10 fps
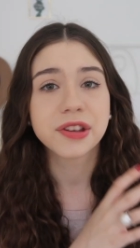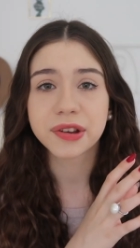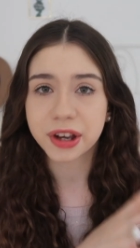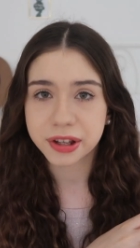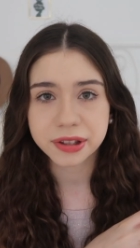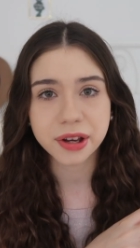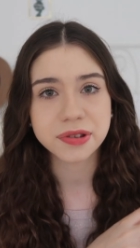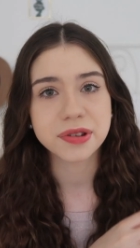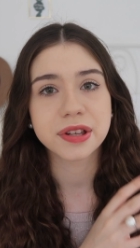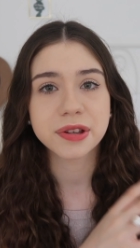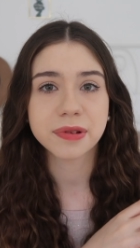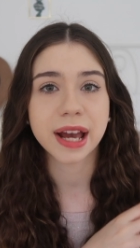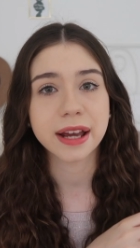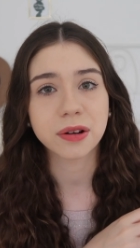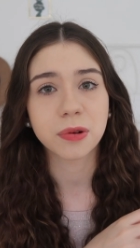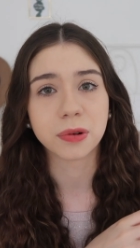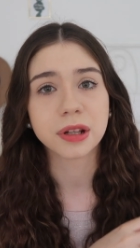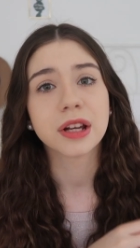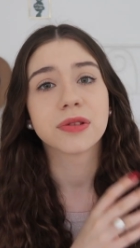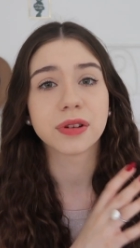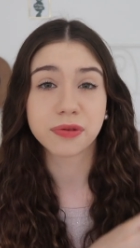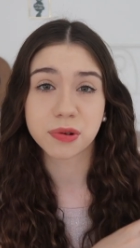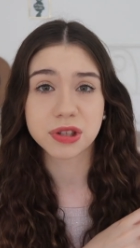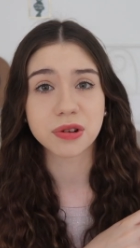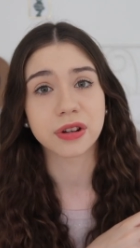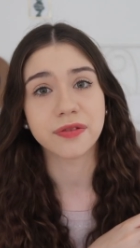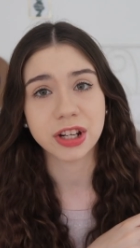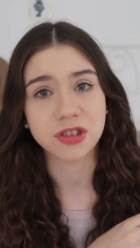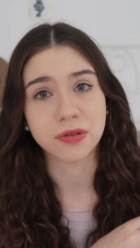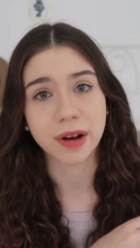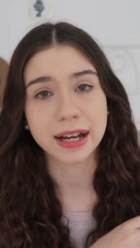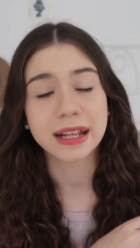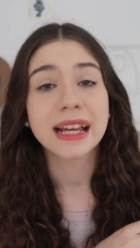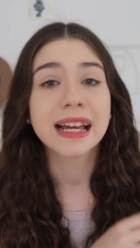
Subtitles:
you couldn't go to a UK court to enforce your convention right.